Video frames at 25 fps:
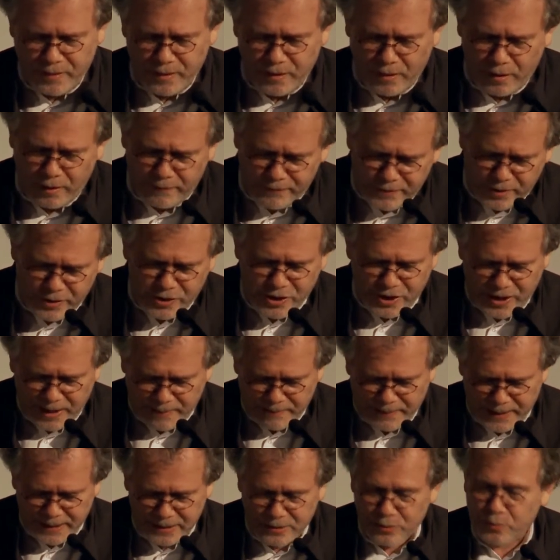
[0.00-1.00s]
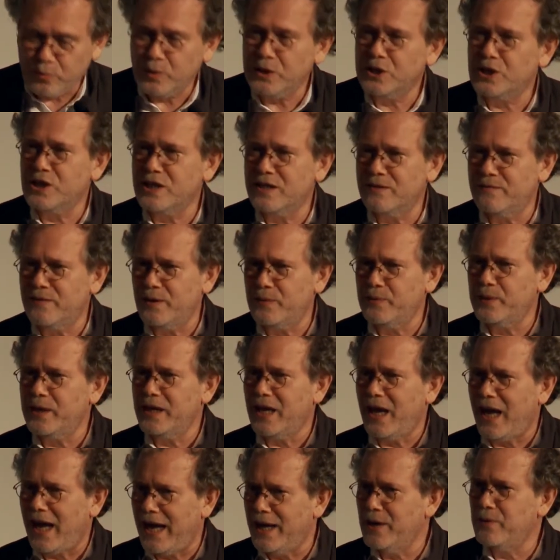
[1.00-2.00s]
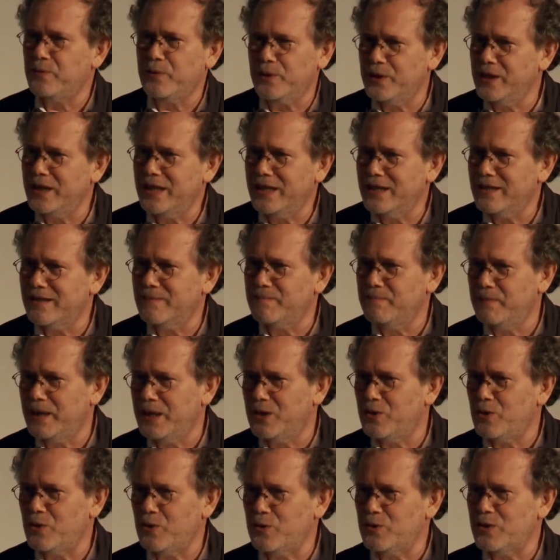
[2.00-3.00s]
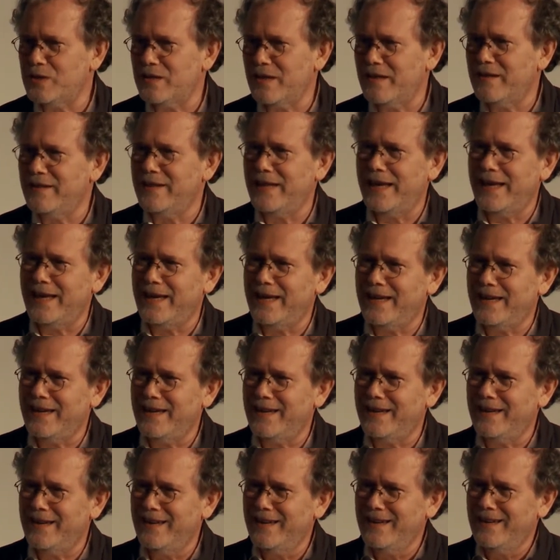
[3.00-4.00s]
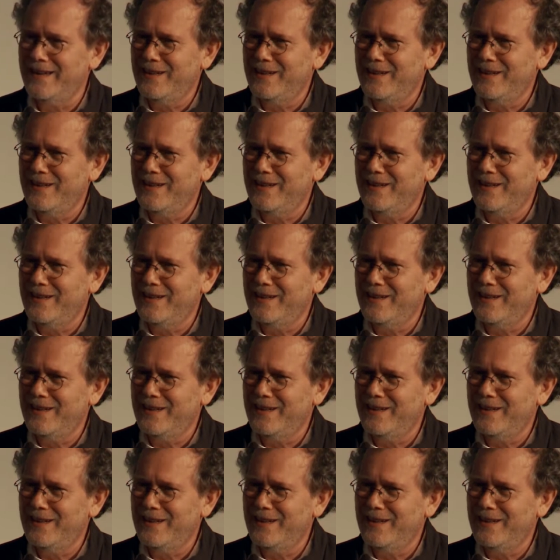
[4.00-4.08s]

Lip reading: of the Shabbat, which is very ironic because they